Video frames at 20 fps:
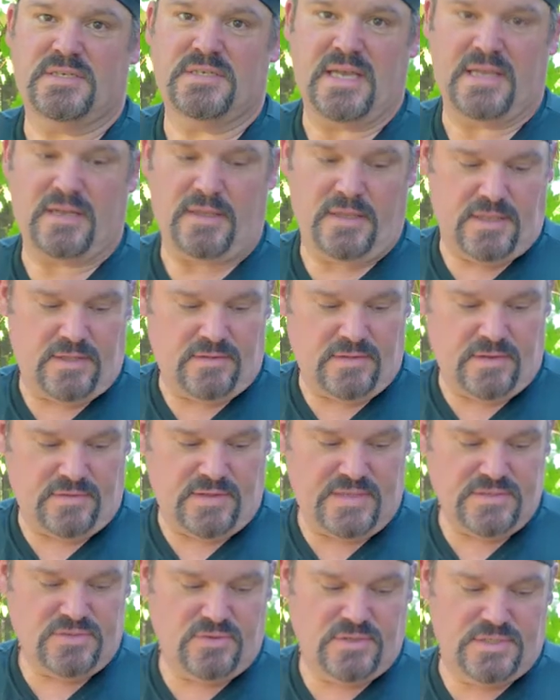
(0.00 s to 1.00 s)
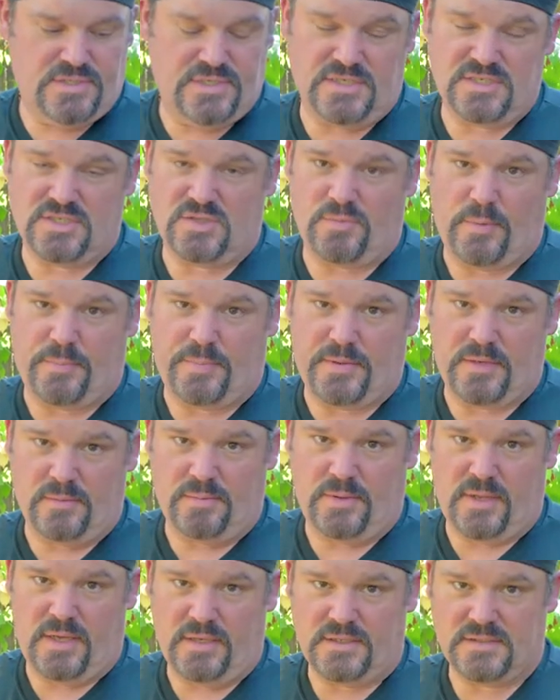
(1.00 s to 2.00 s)
settling. Now these are adjustable pier
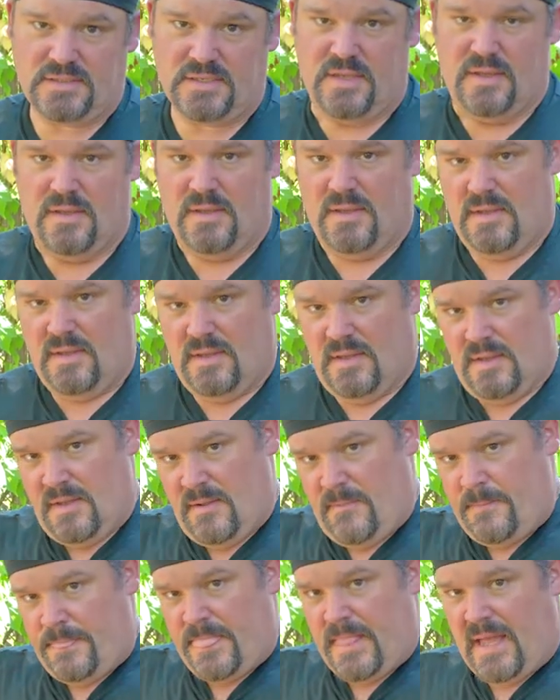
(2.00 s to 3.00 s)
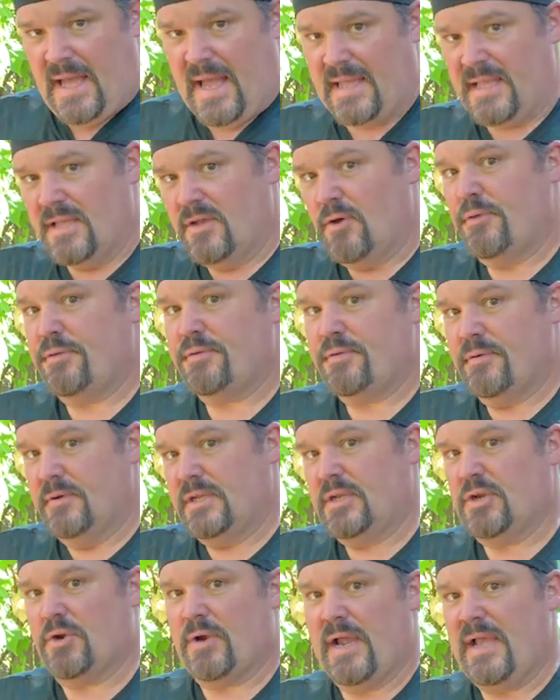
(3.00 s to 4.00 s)
blocks. I can go through
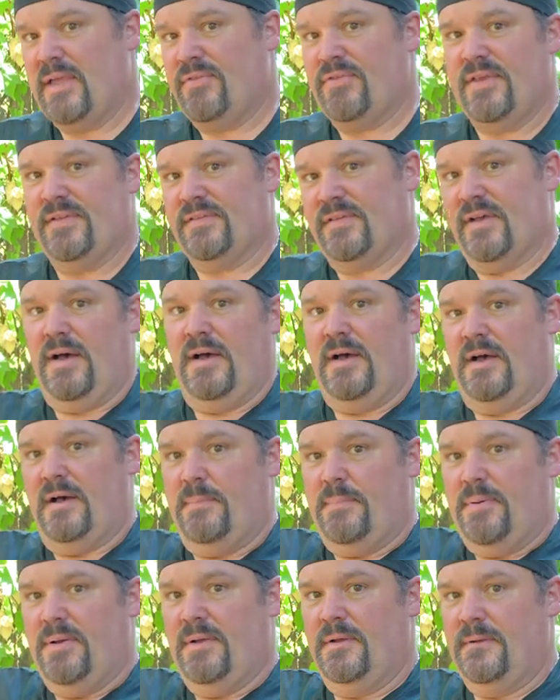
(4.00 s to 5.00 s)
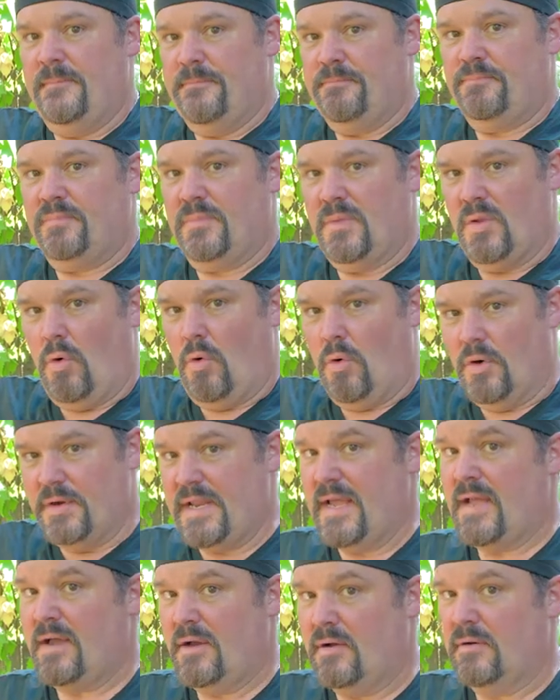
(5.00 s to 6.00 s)
and crank these up or
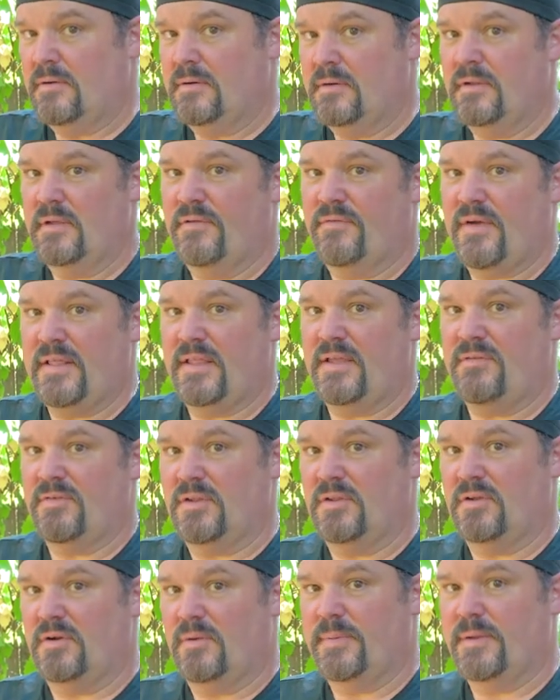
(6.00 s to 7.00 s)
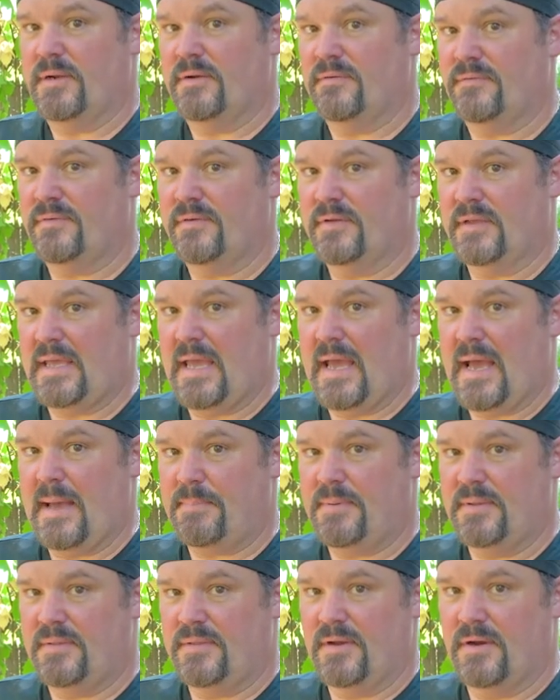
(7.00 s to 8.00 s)
down if I leave a little bit of
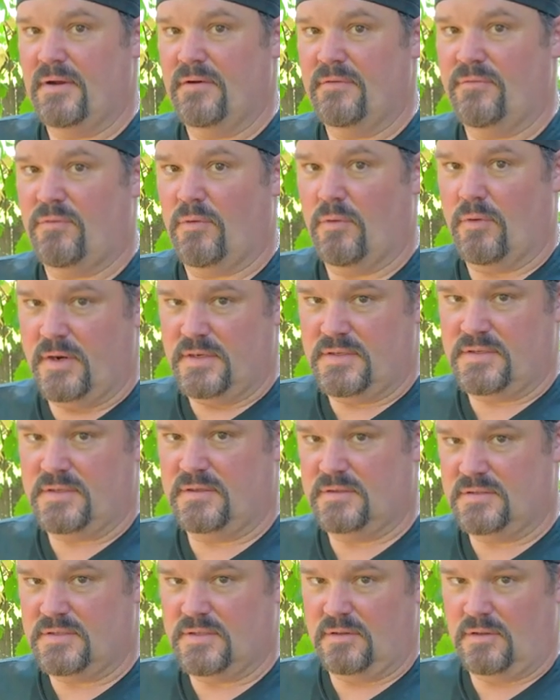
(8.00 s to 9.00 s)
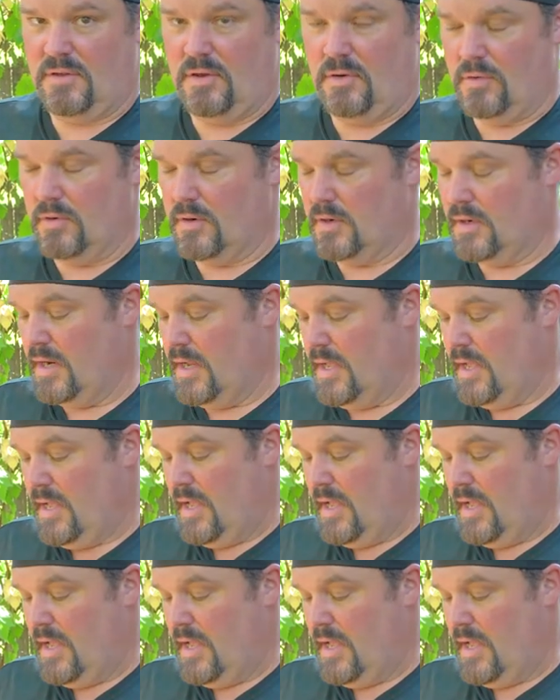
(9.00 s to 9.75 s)
gap in there for it to, to lower